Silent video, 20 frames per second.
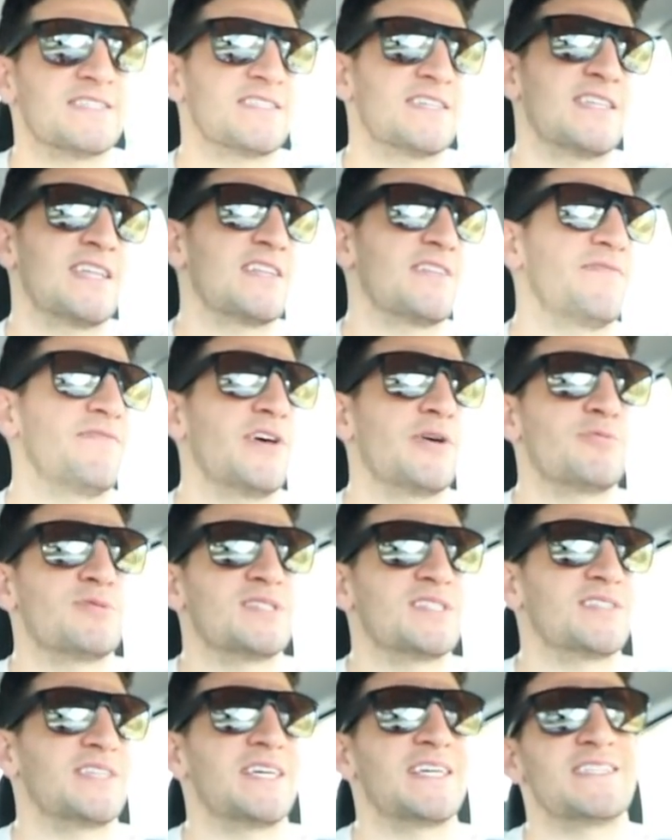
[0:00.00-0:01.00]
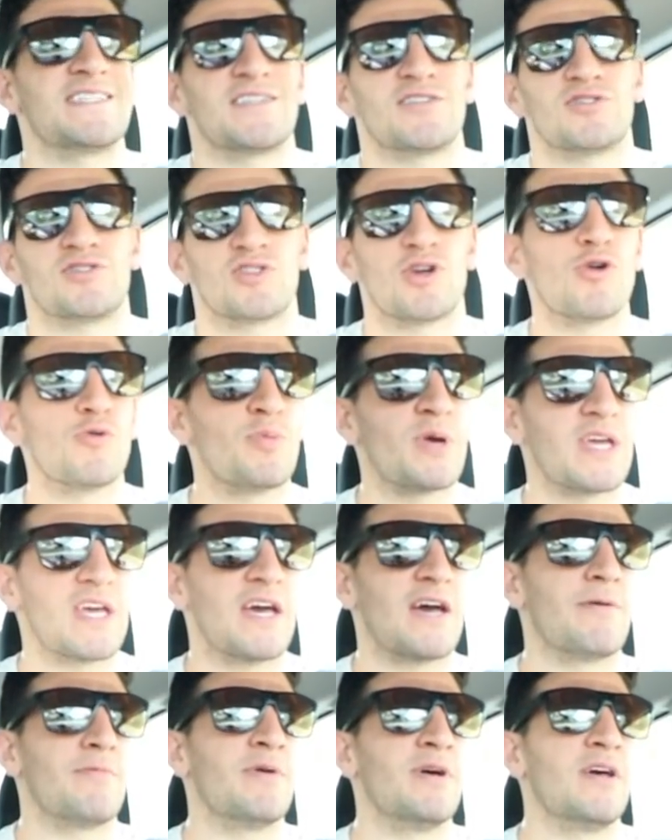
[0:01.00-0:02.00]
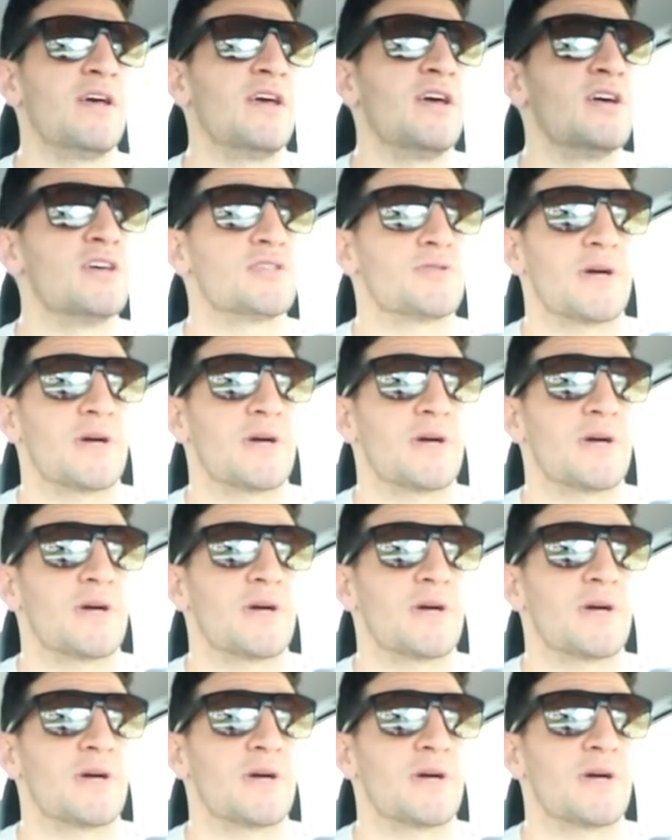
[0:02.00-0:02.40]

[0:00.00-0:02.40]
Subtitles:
seeing that the flight was delayed till 2 p.m.